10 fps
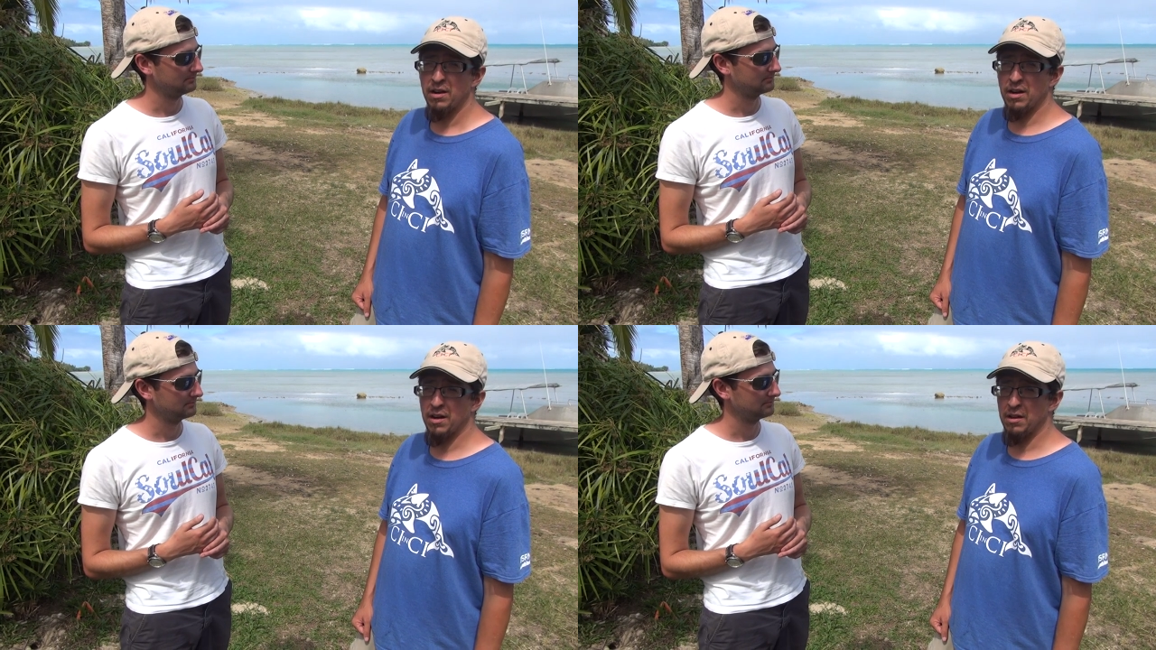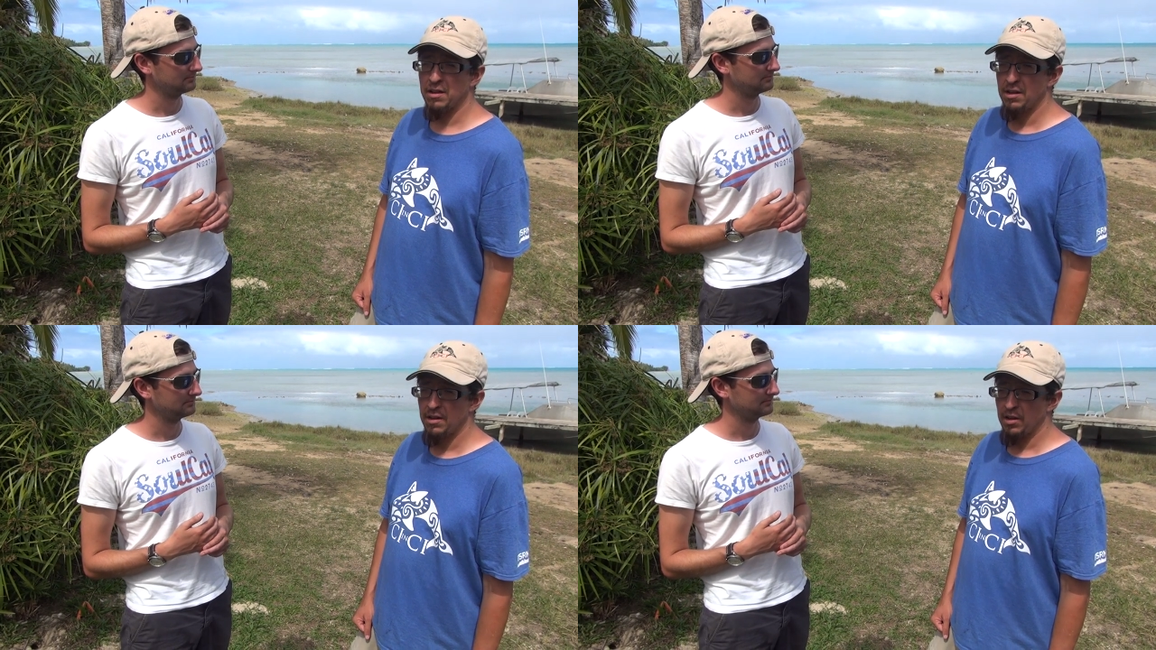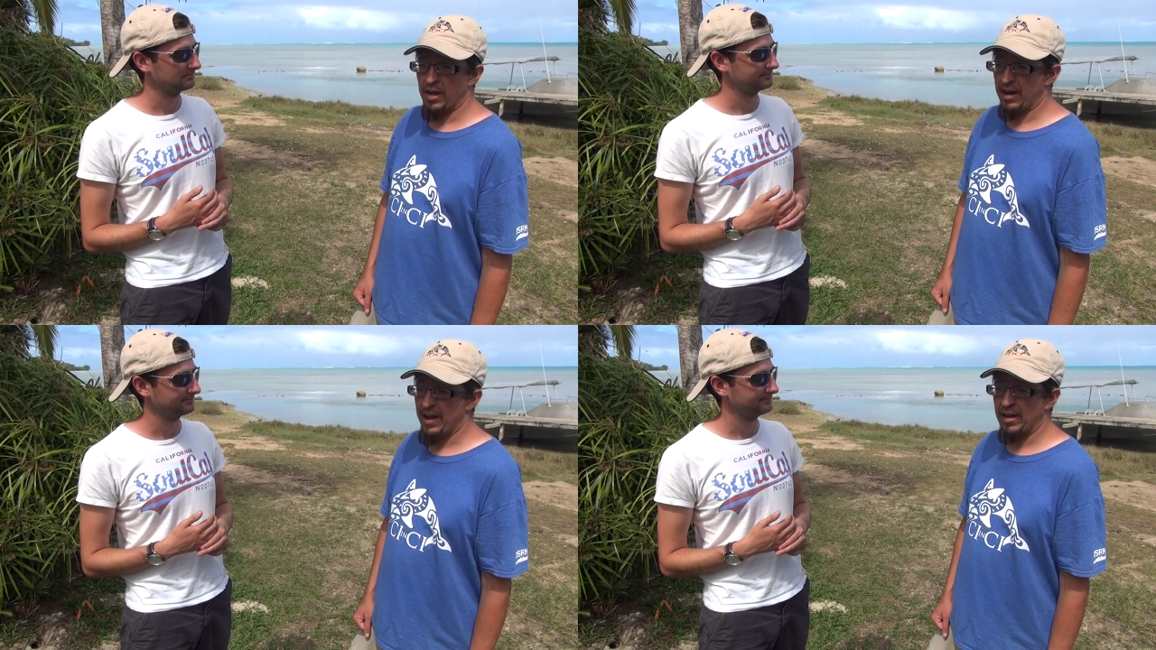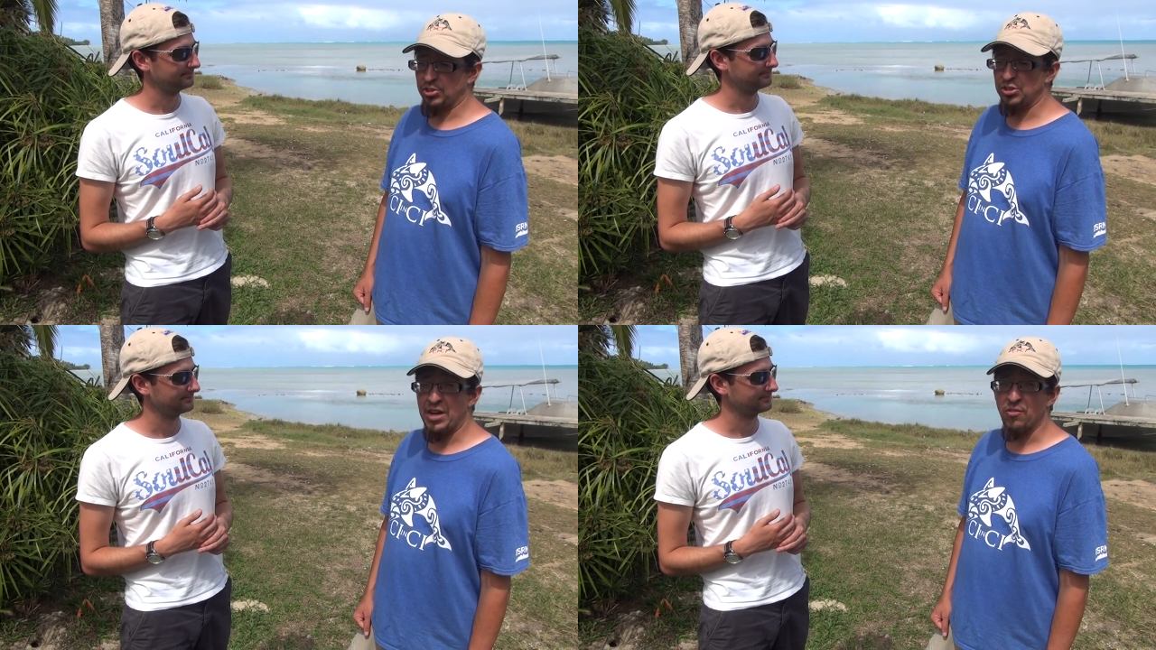Speaker 1: Uh, and I
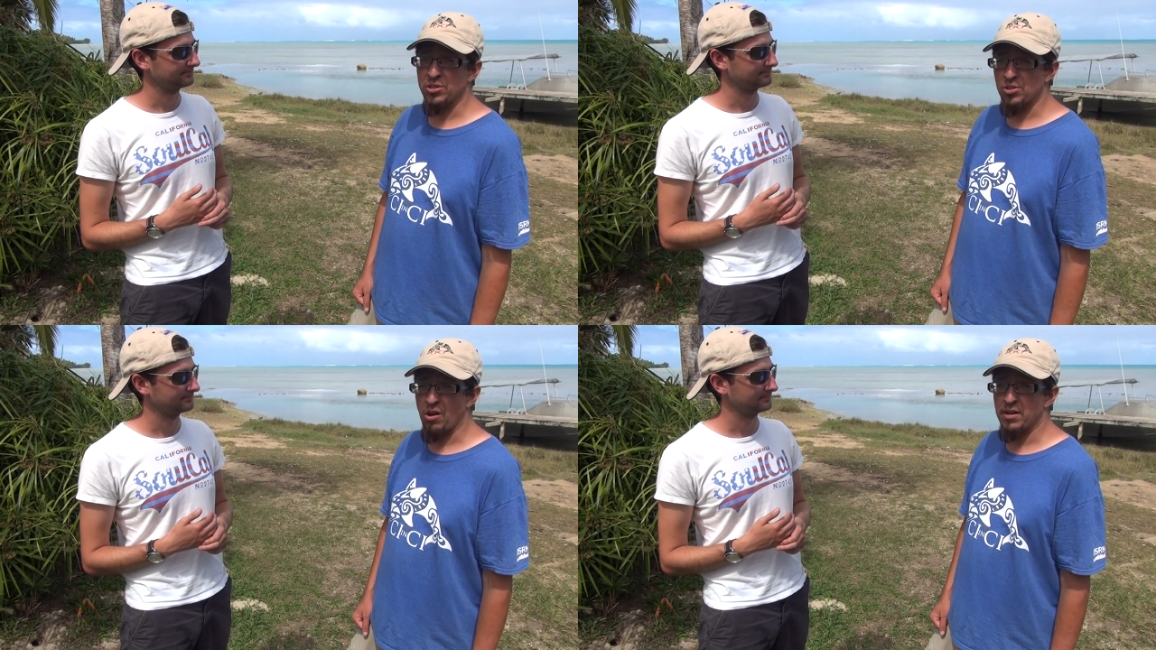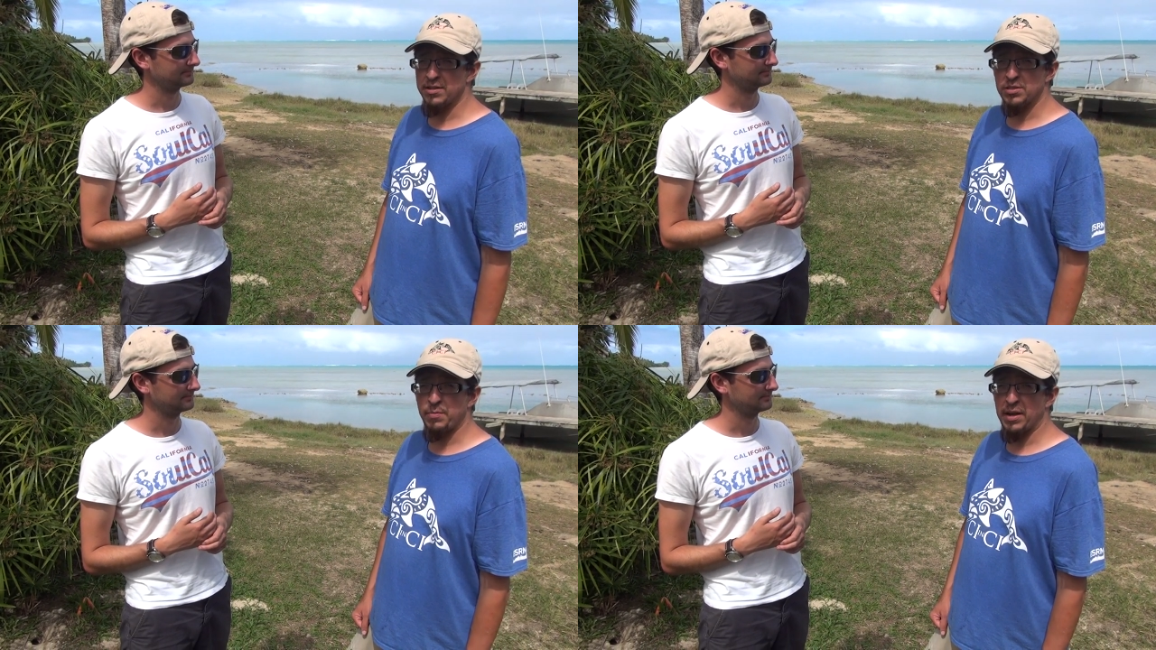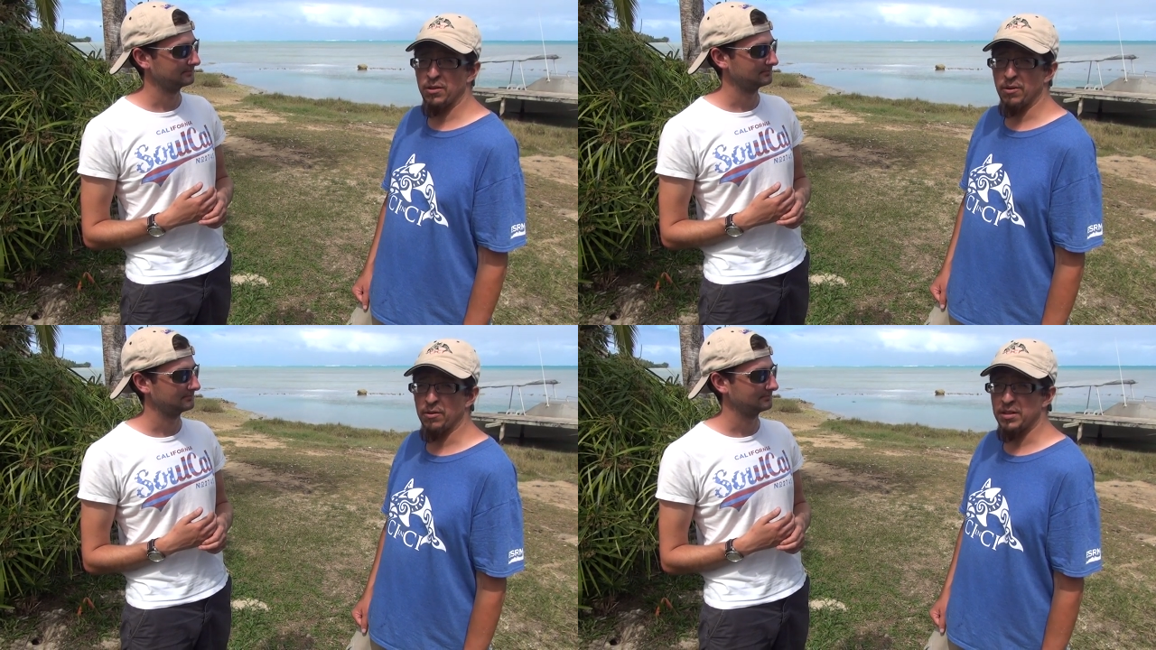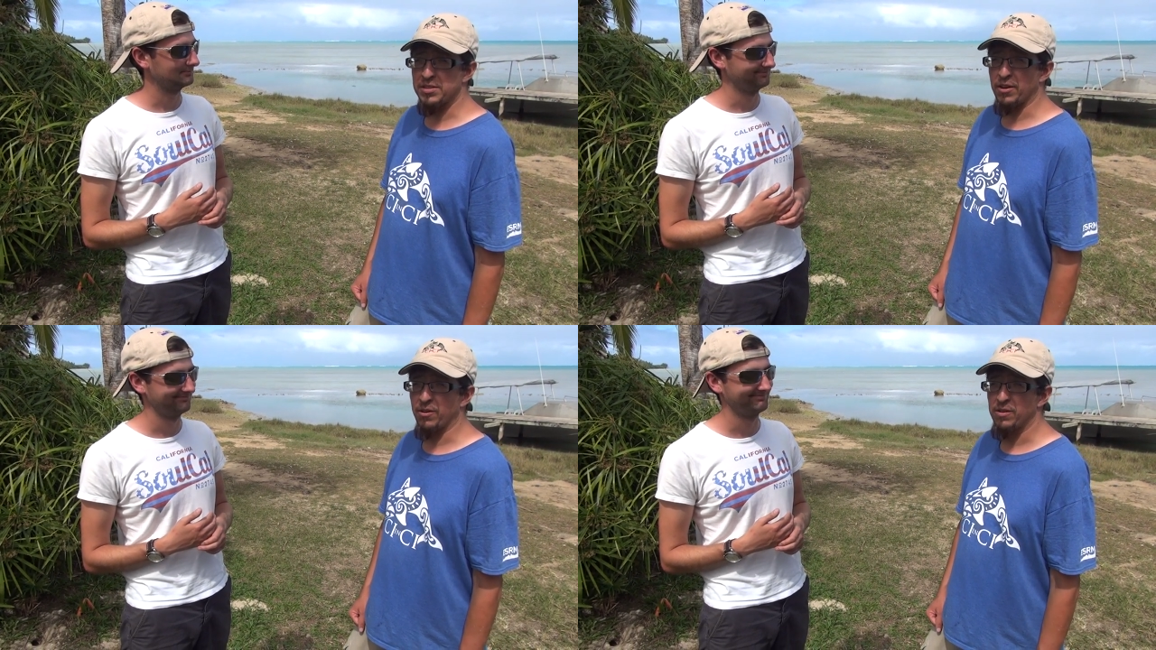actually never saw his payload
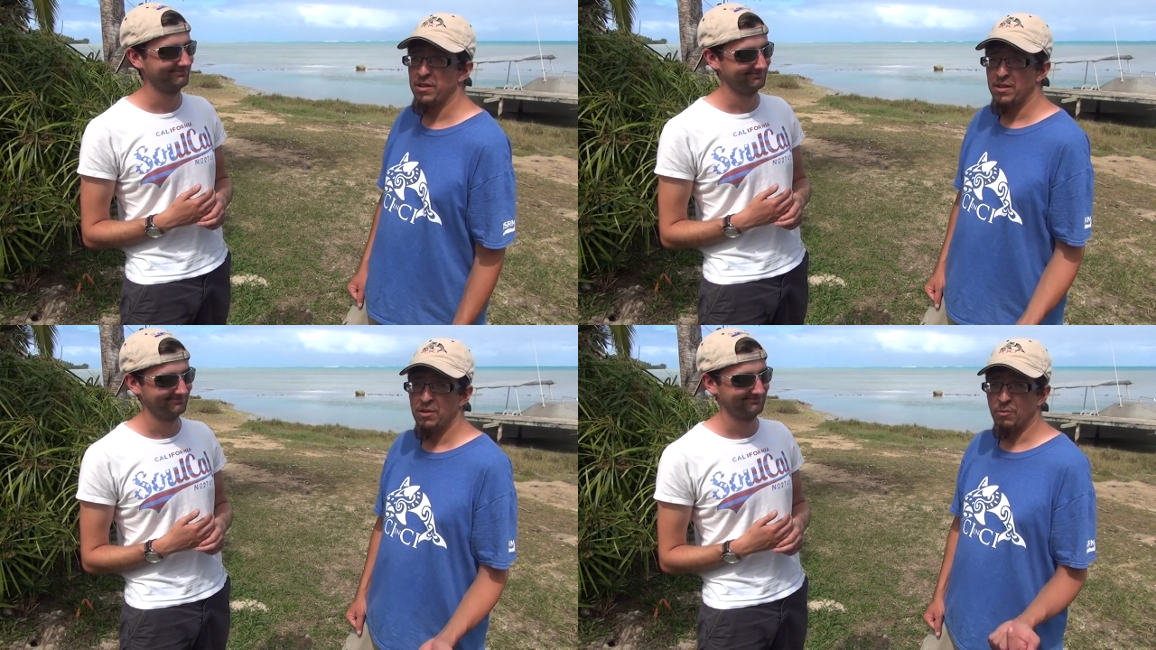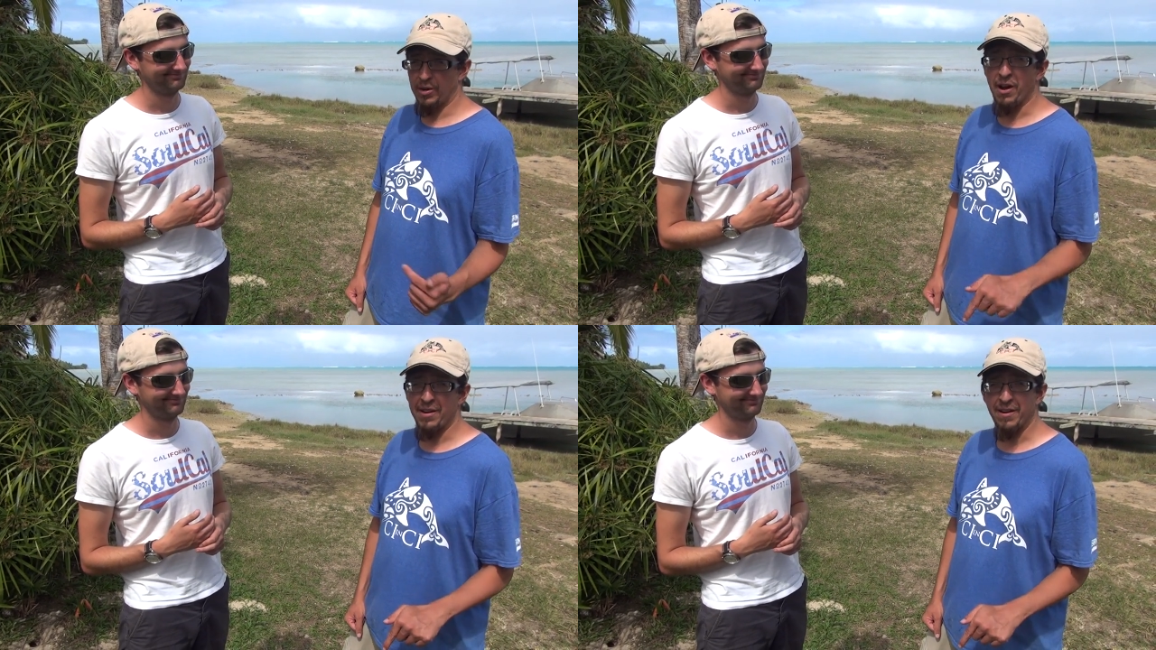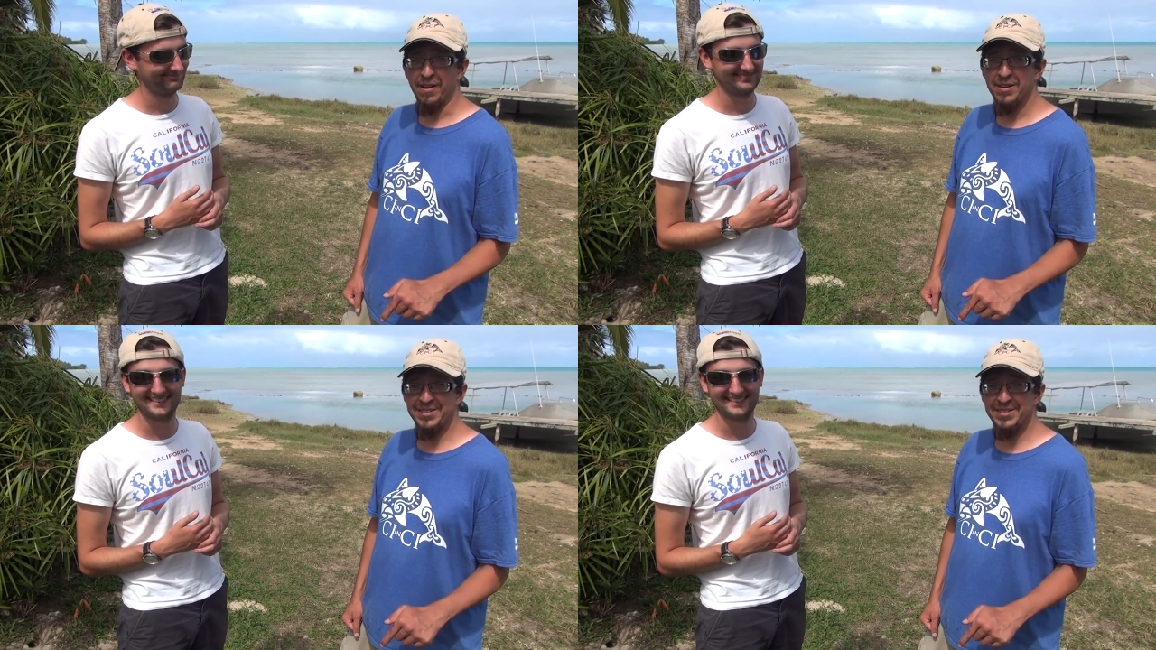until we got here.